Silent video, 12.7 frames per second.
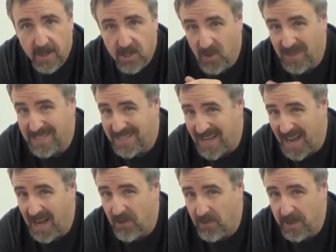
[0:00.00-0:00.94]
so it's
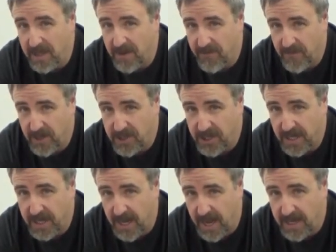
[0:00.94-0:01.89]
not really
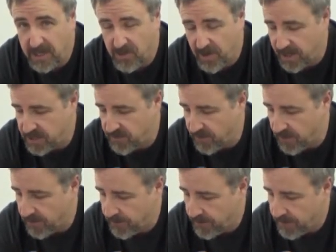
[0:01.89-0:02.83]
efficient gas transfer.